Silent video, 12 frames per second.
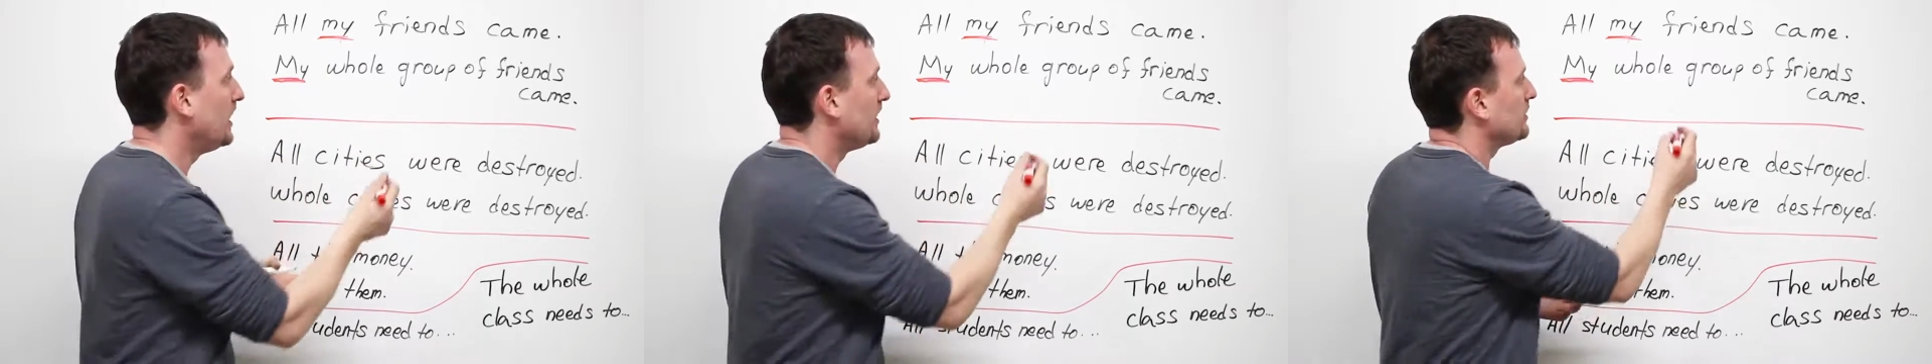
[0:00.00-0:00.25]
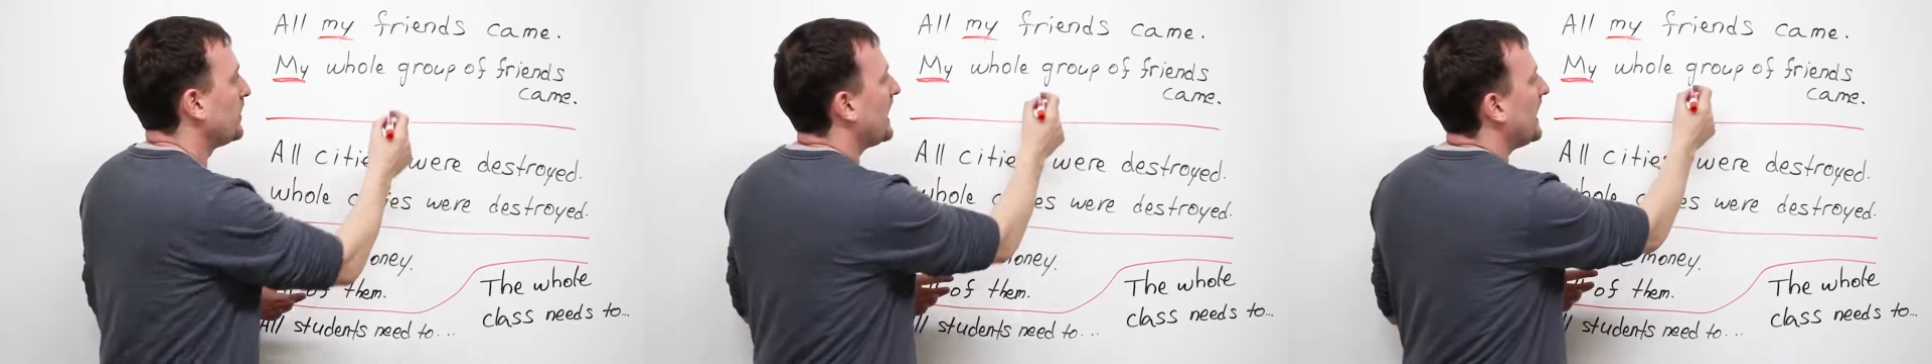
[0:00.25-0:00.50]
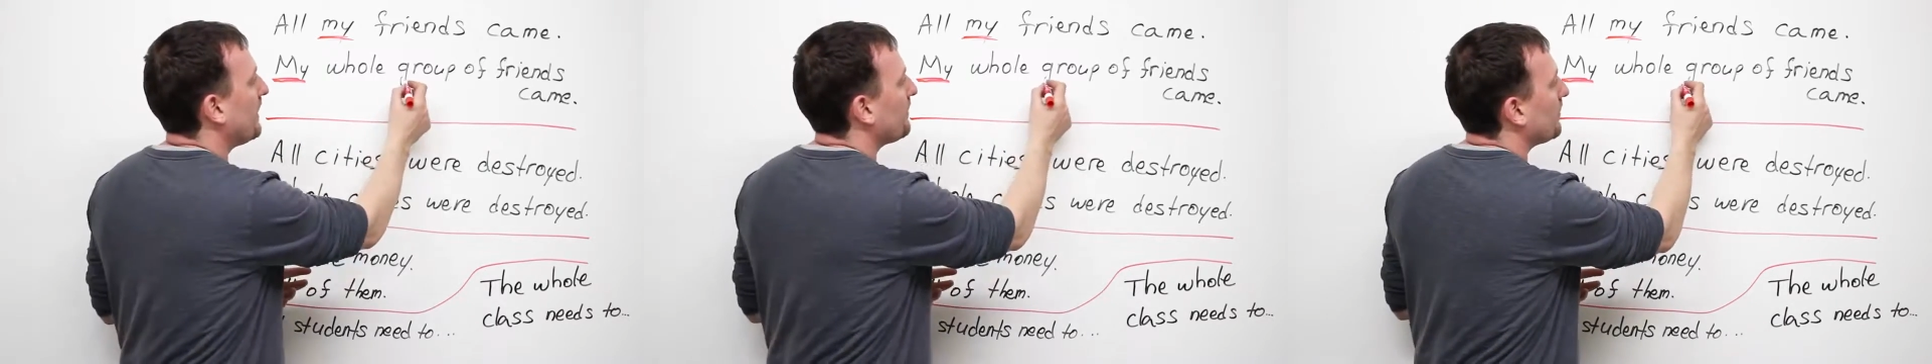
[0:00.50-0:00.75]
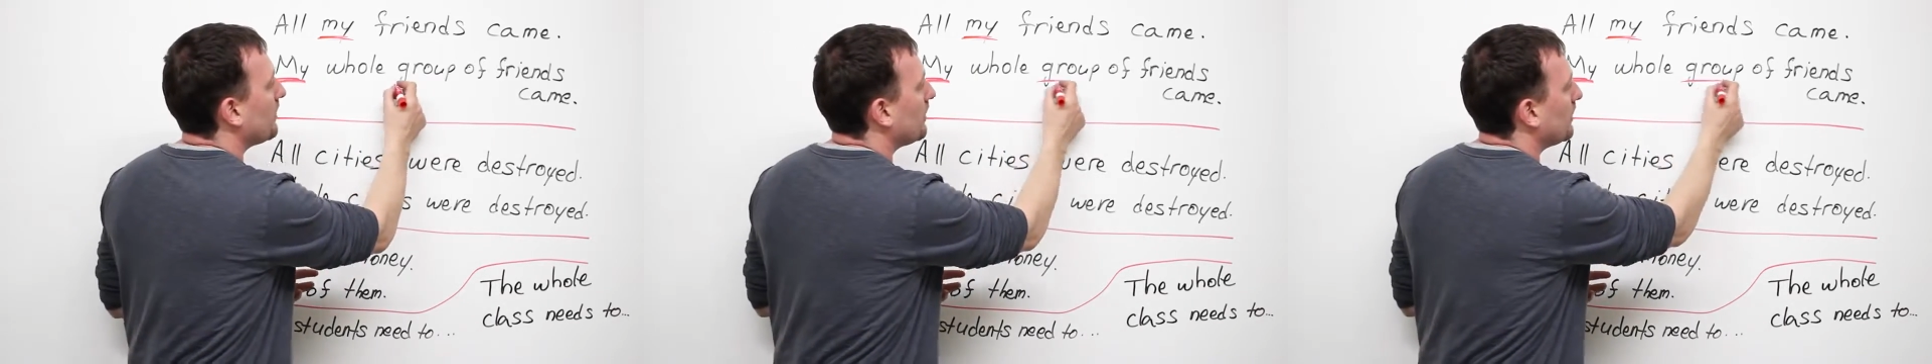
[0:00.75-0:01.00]
So I
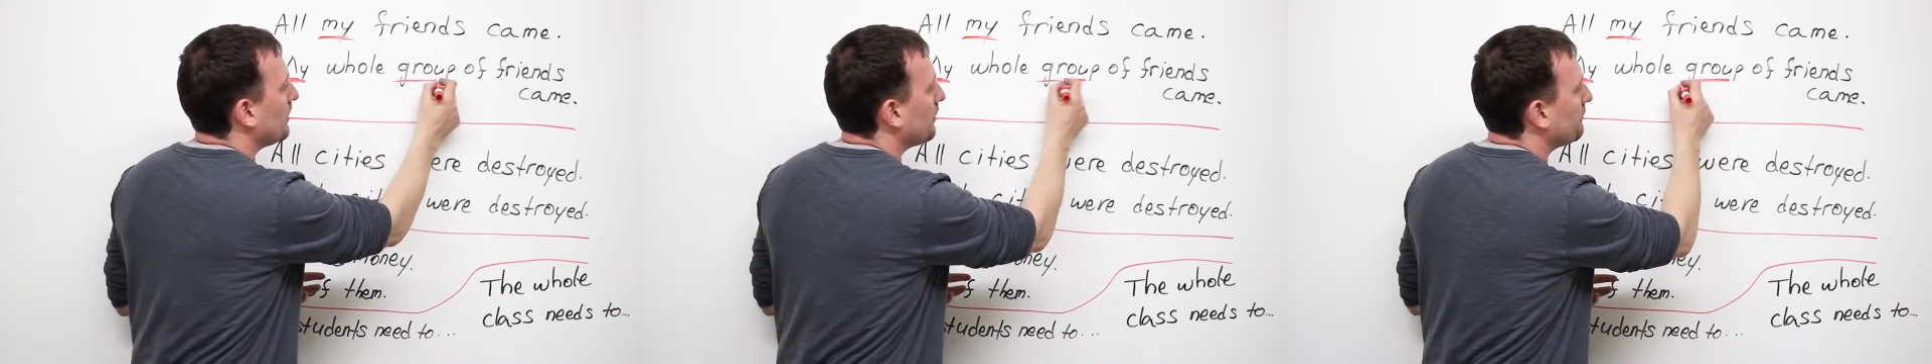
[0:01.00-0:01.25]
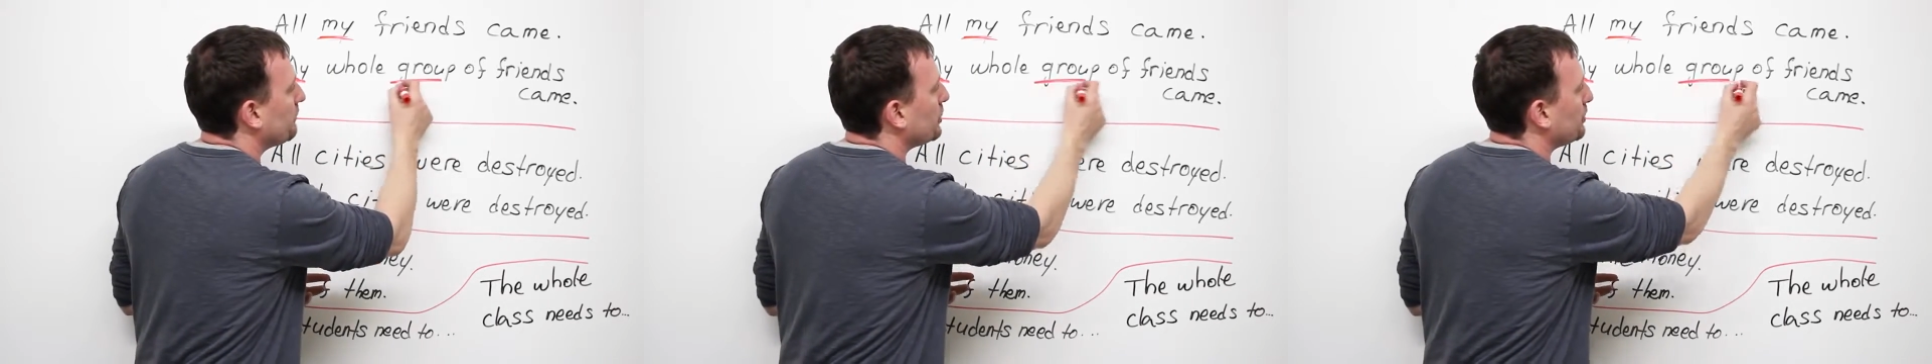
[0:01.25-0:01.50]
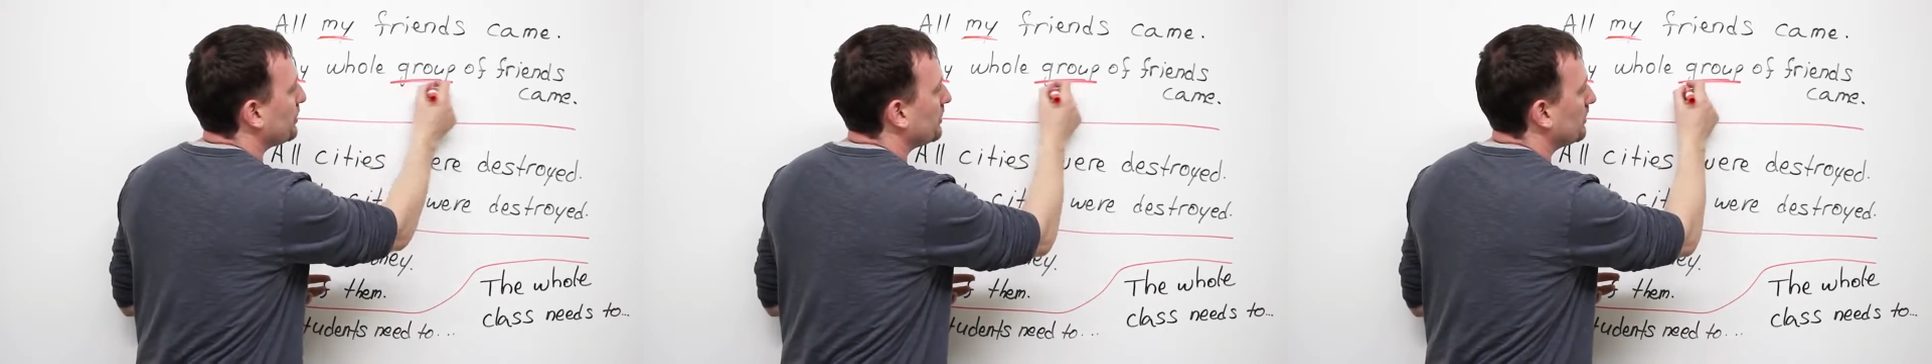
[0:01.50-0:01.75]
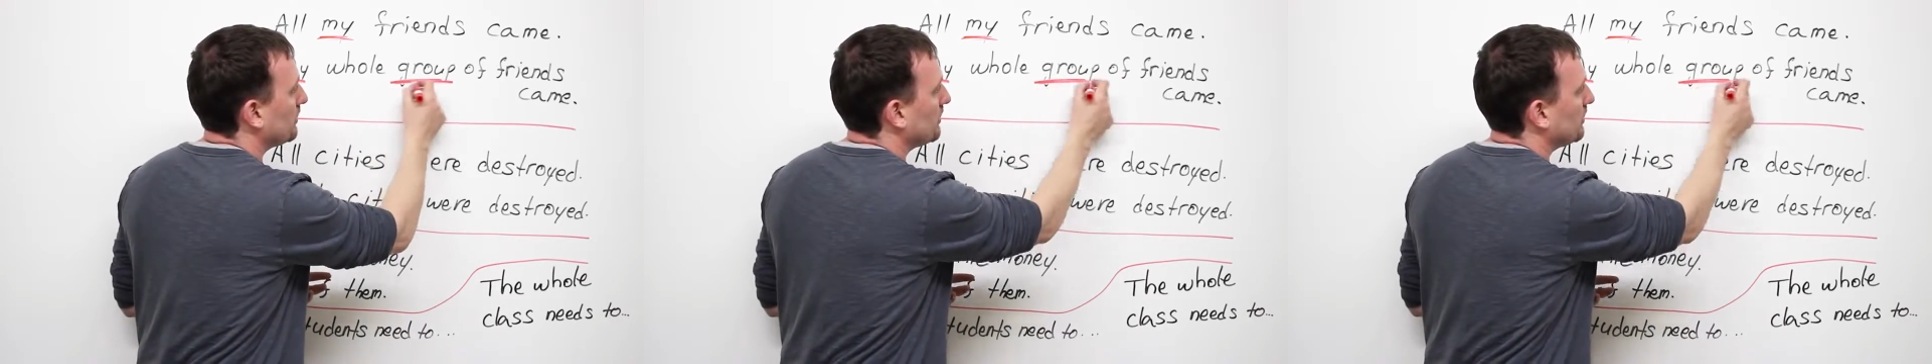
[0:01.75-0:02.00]
have group
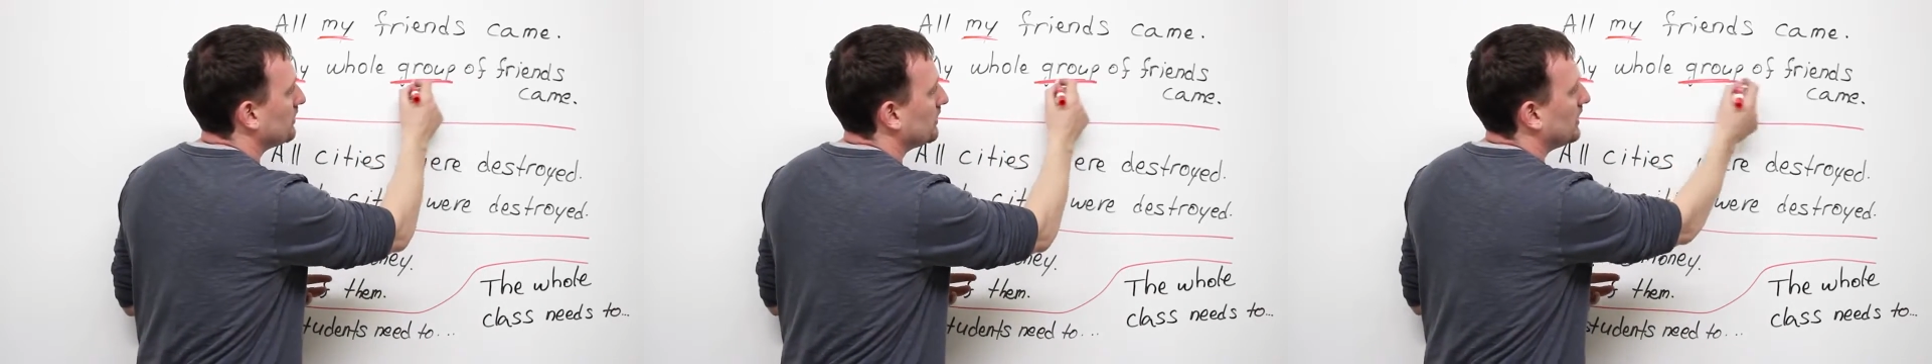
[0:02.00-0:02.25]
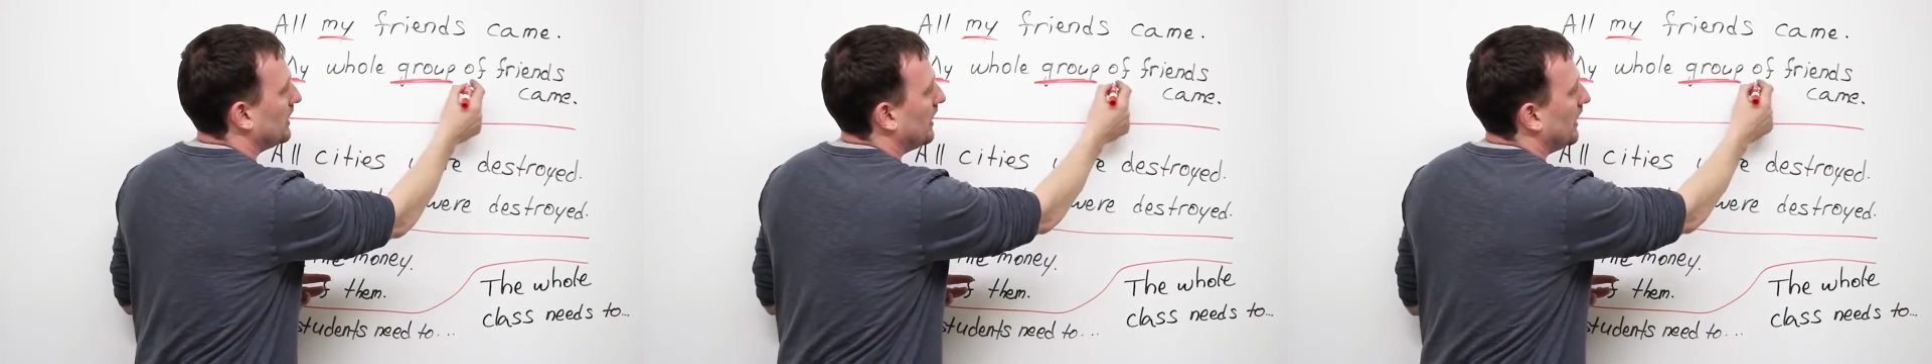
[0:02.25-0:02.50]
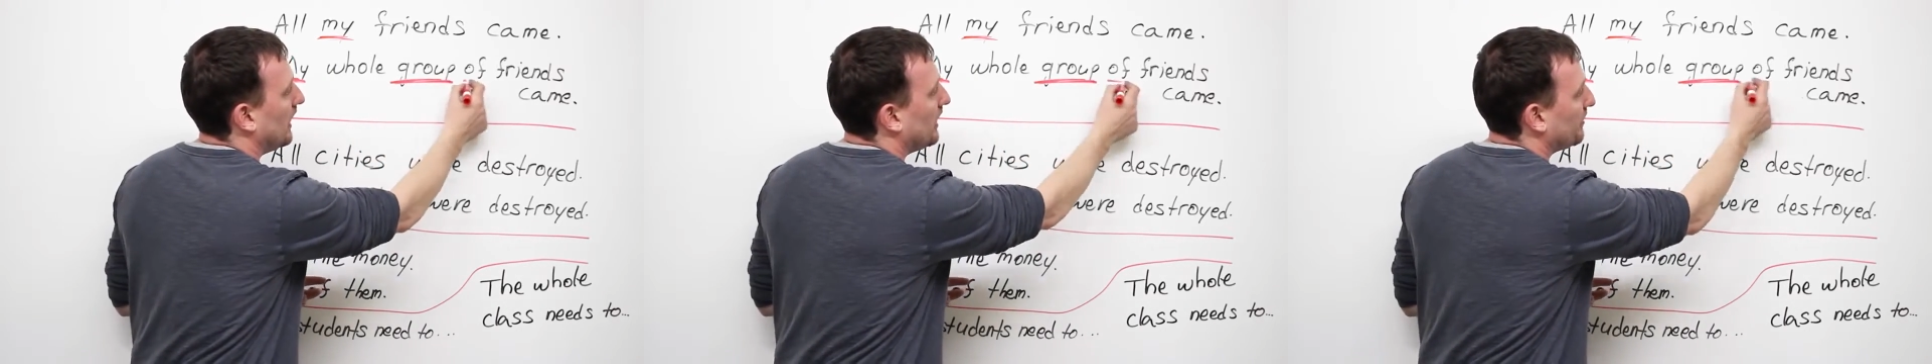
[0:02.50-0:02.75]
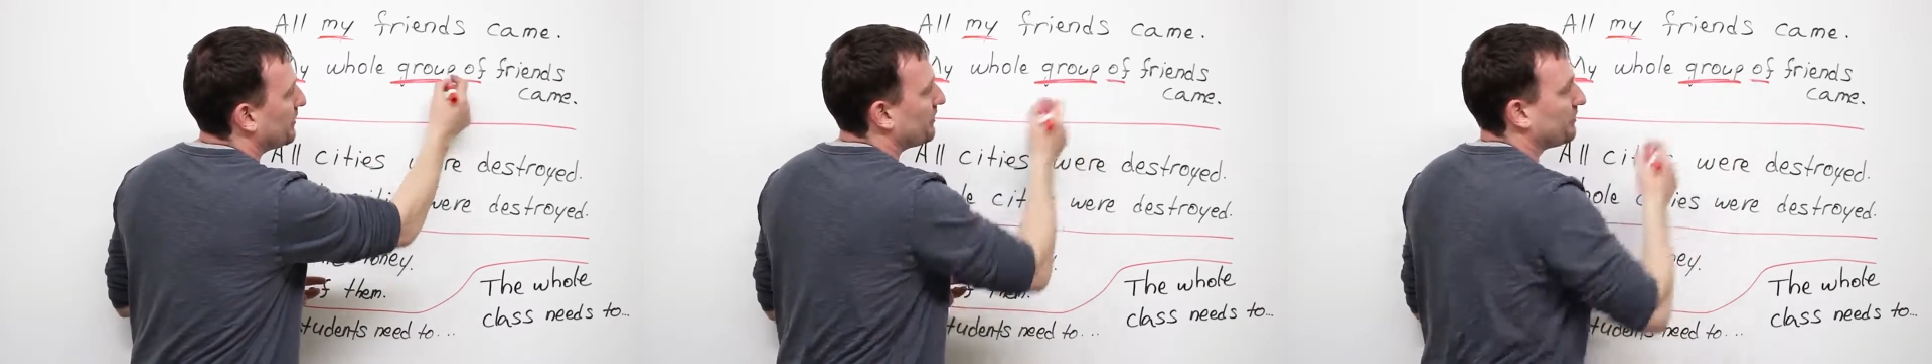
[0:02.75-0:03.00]
of